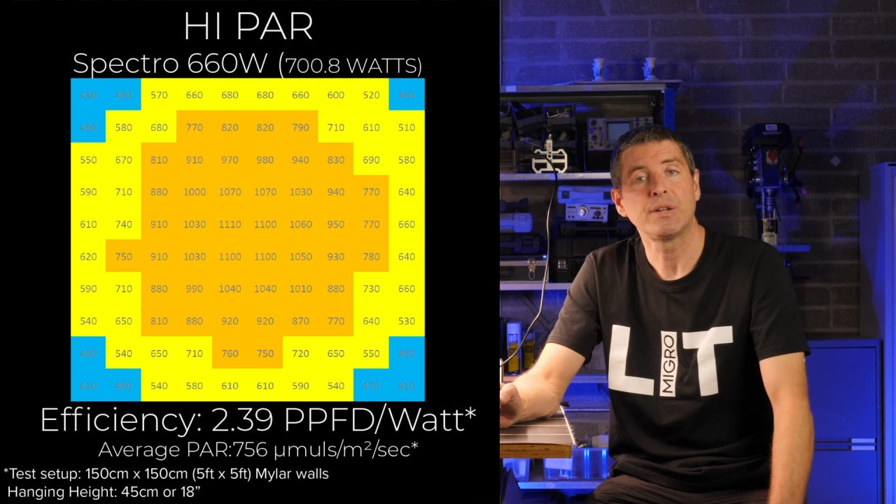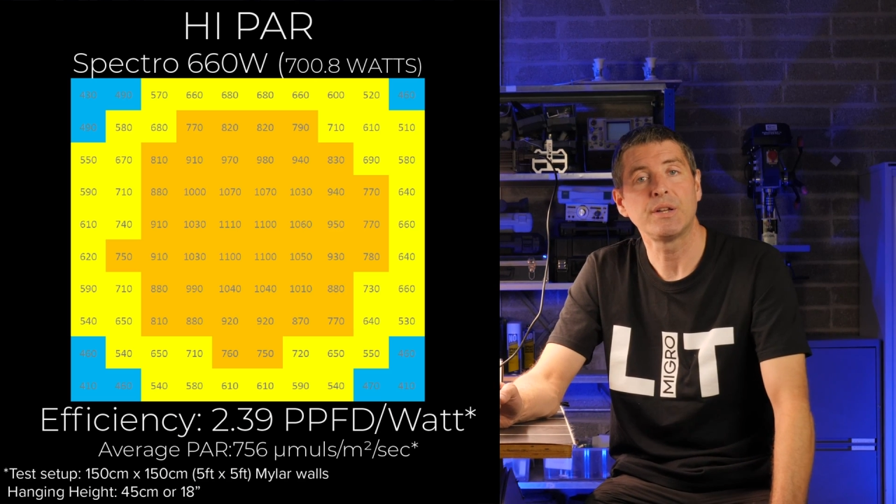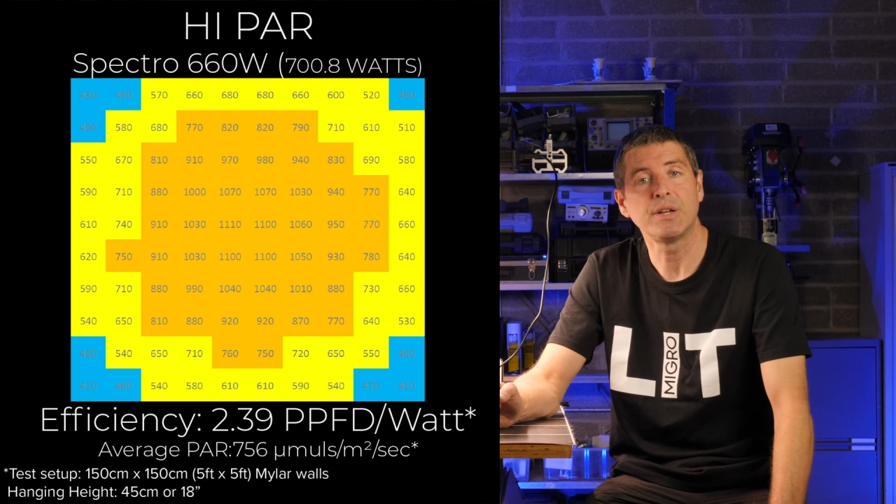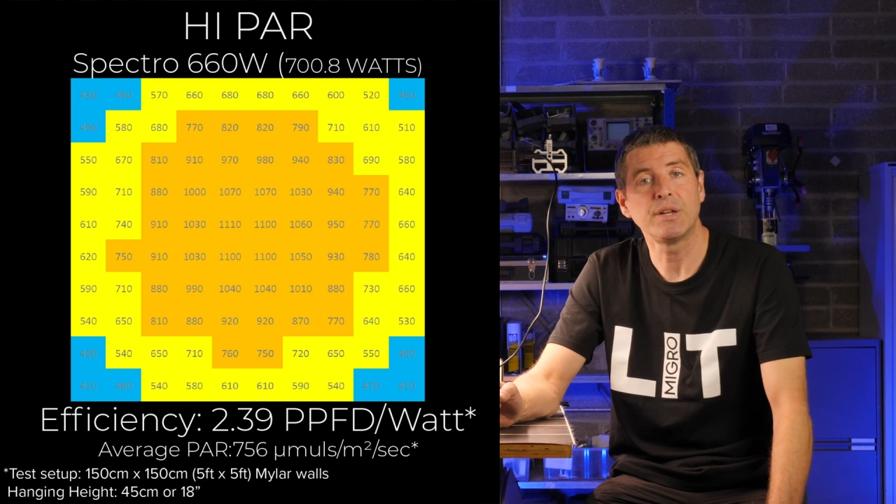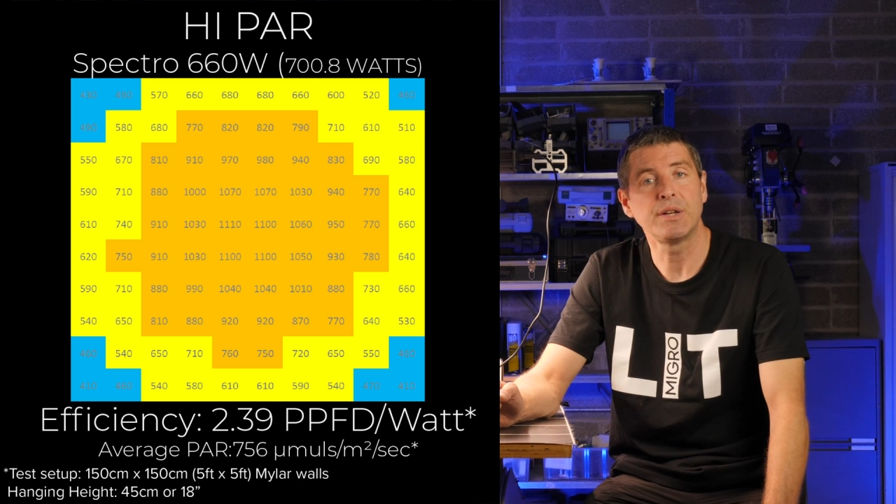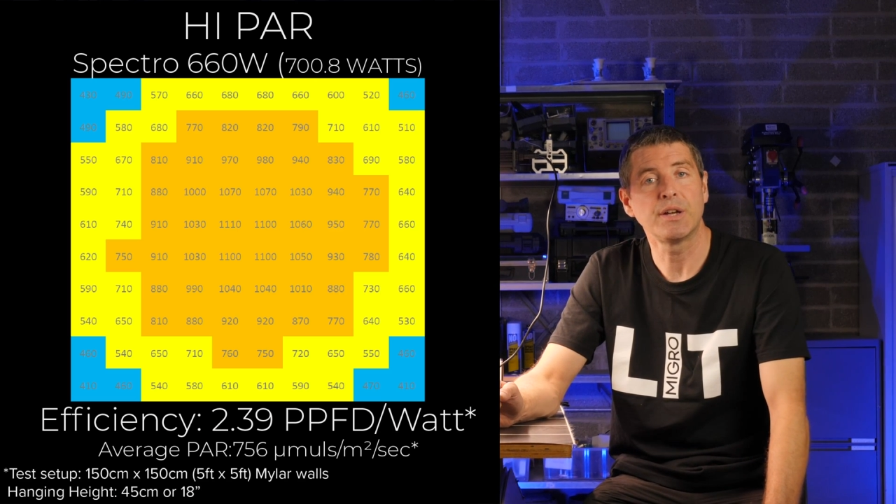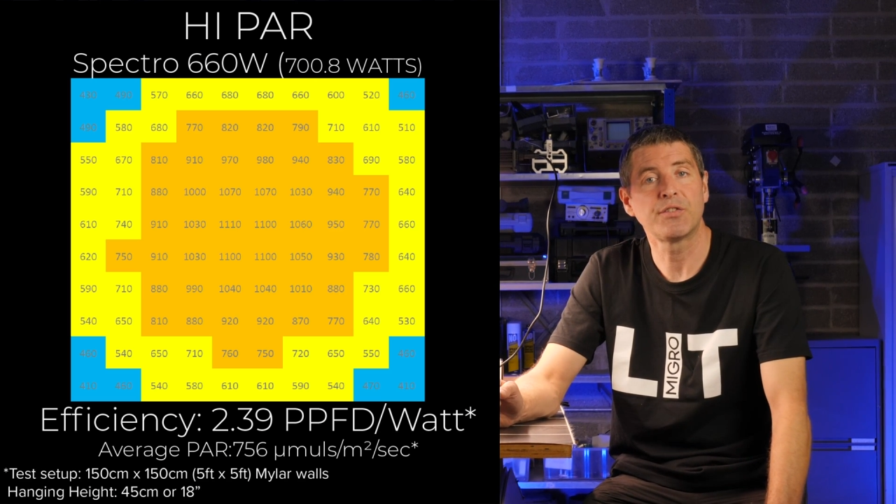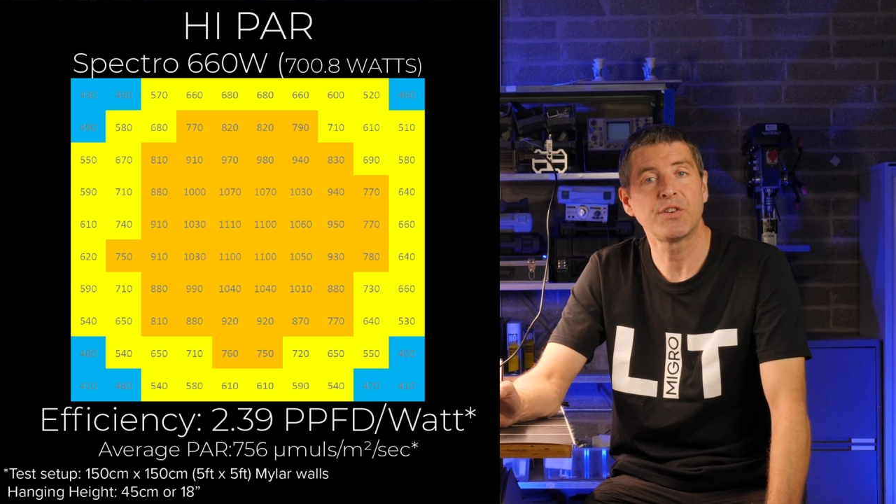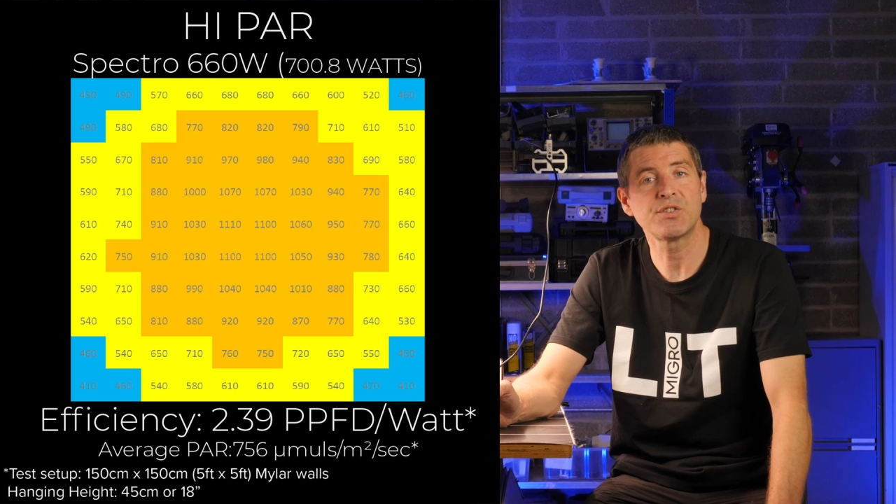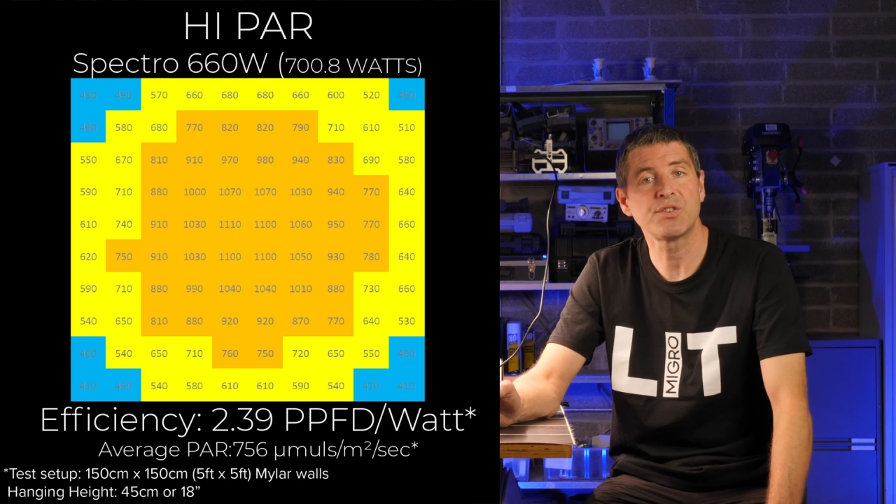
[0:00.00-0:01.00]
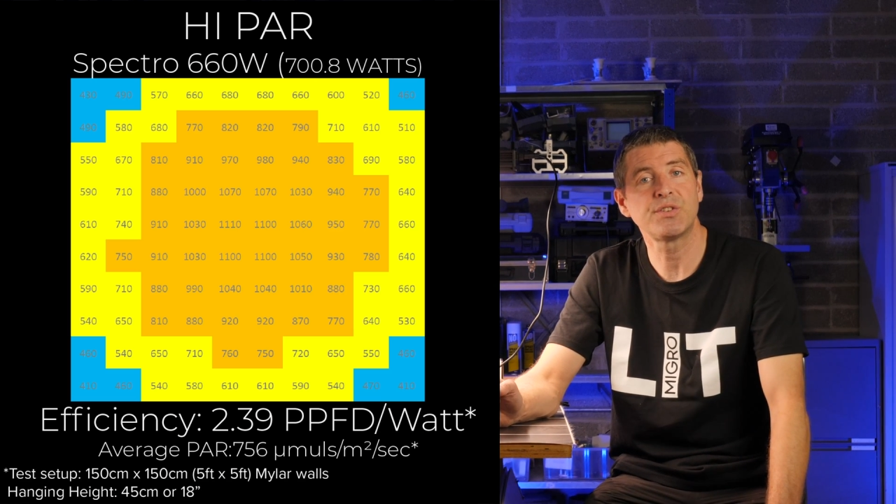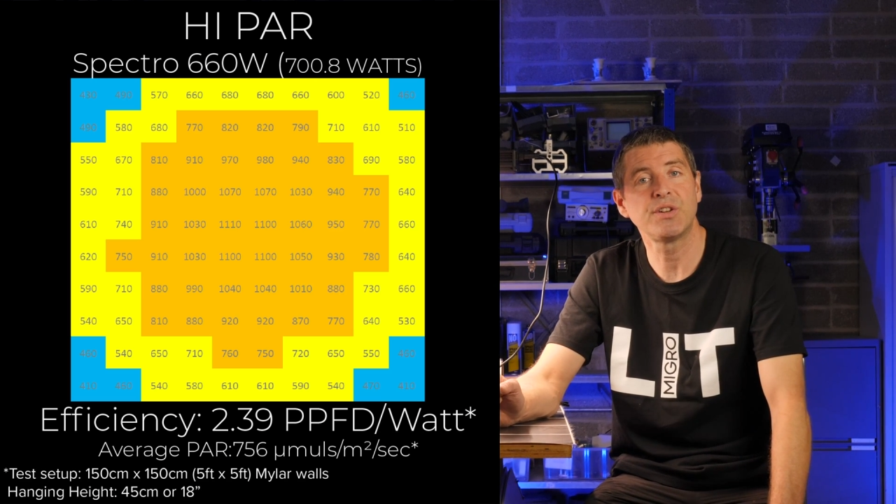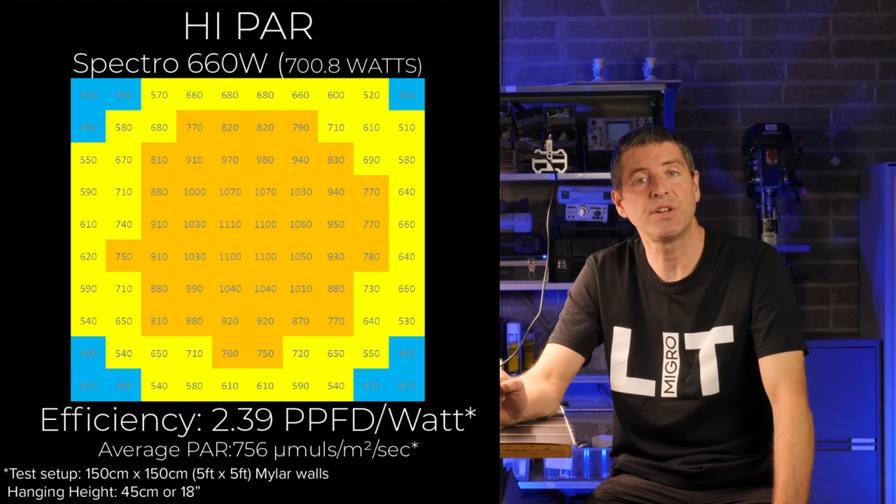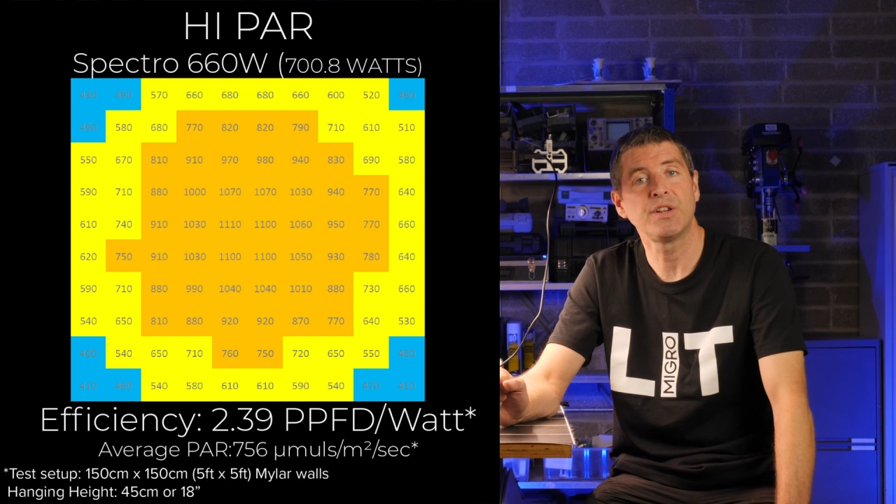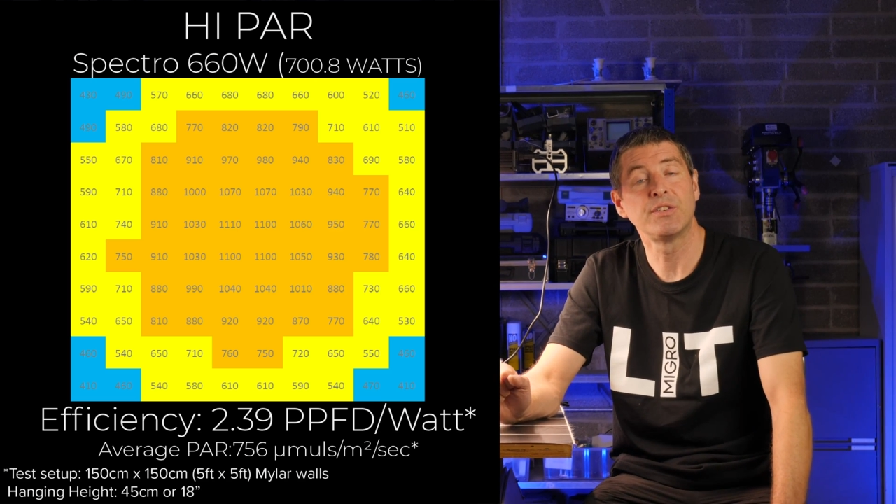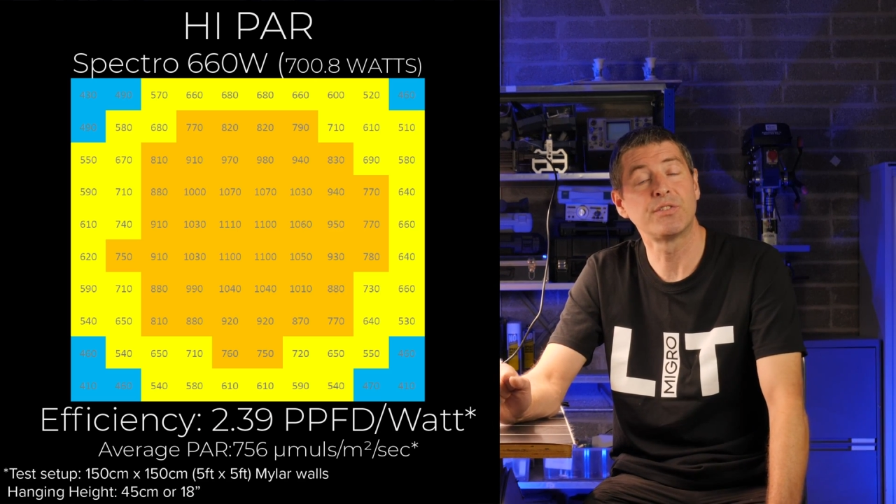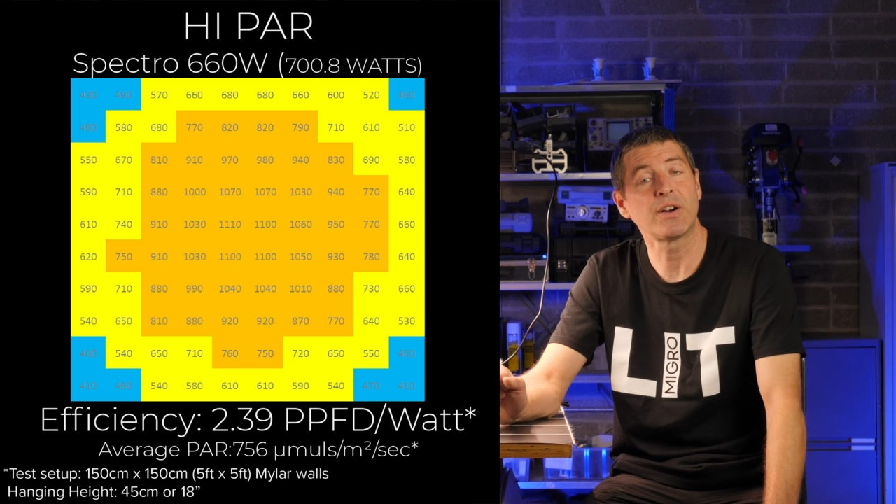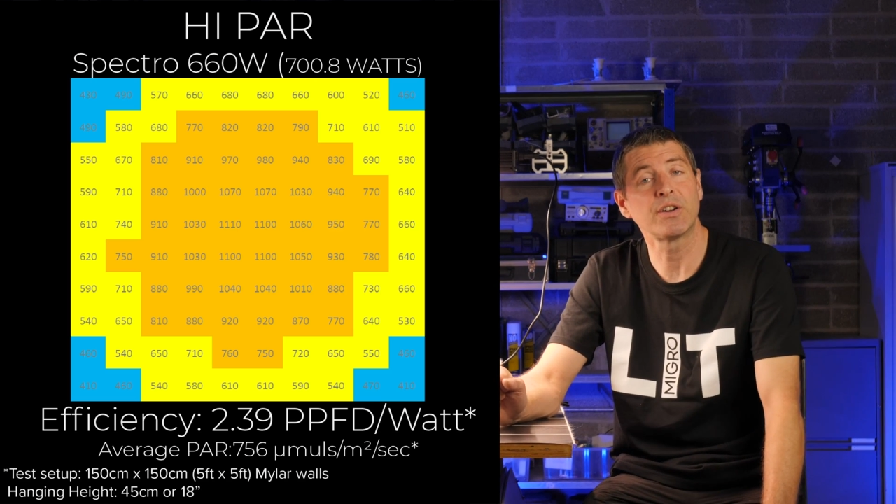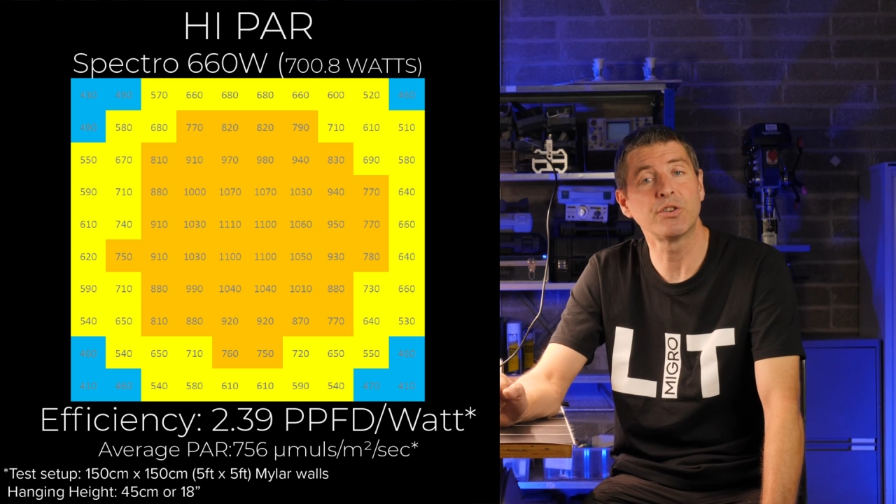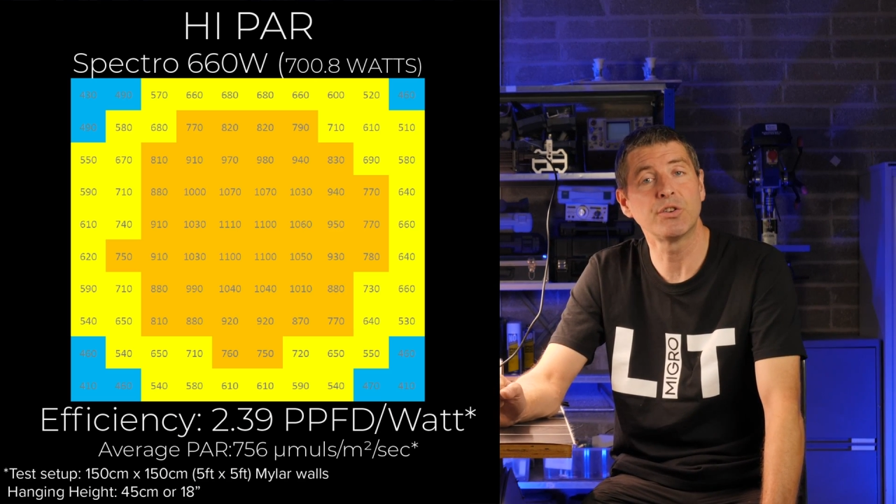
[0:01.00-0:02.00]
The efficiency is
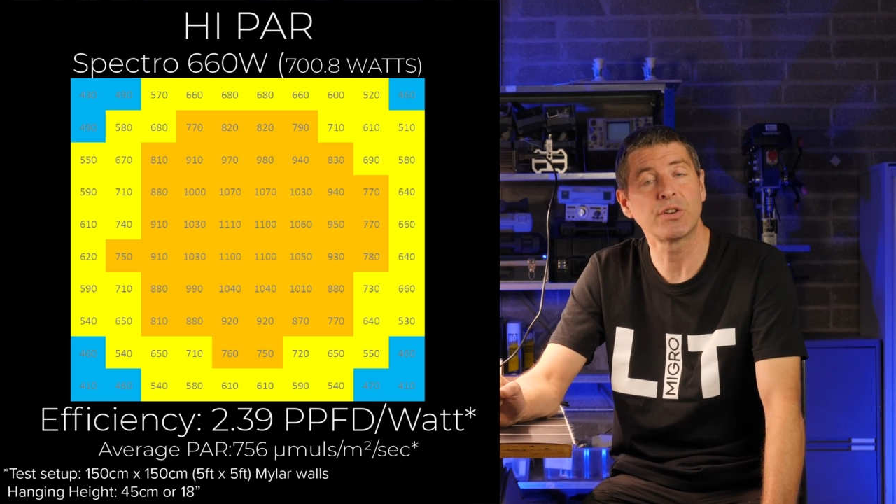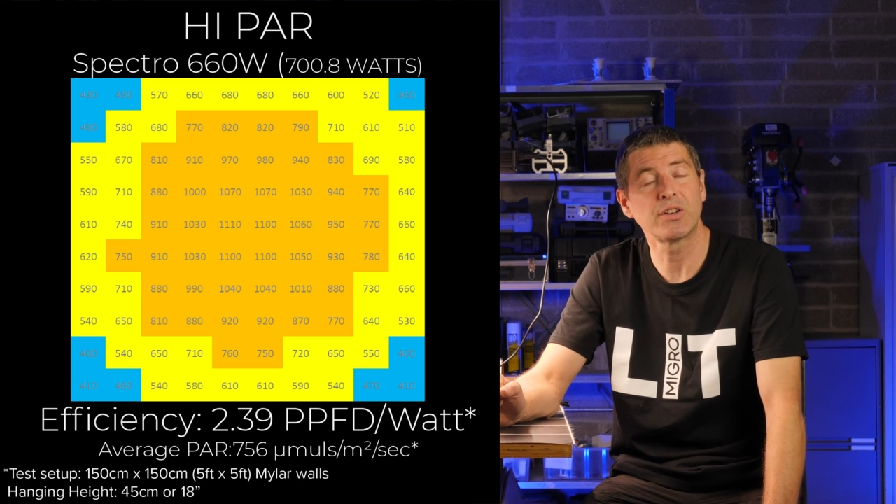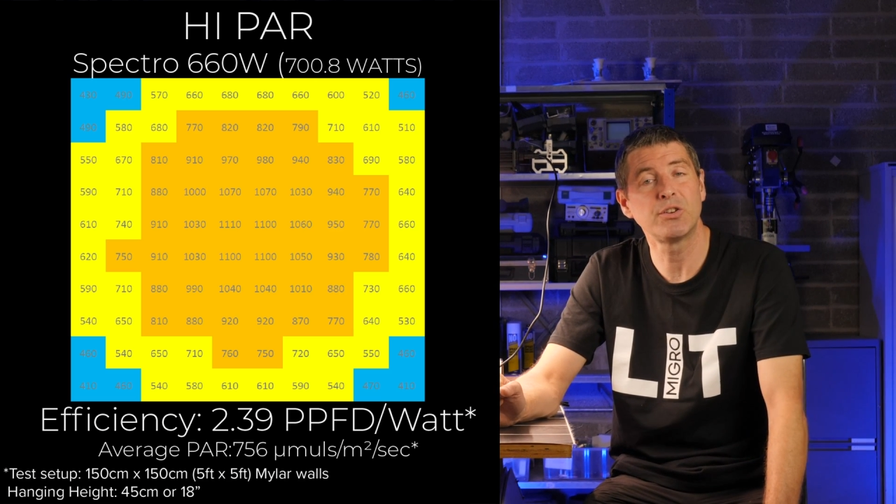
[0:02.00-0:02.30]
very good,